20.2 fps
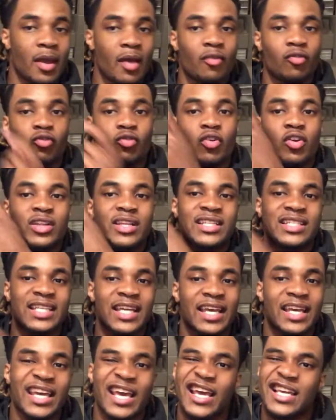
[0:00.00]
On the road to
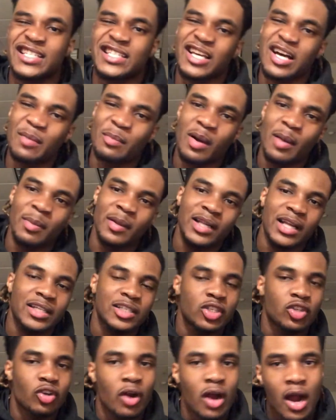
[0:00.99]
10K sub up, hit that
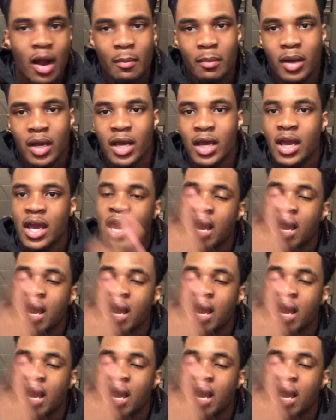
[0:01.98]
subscribe button.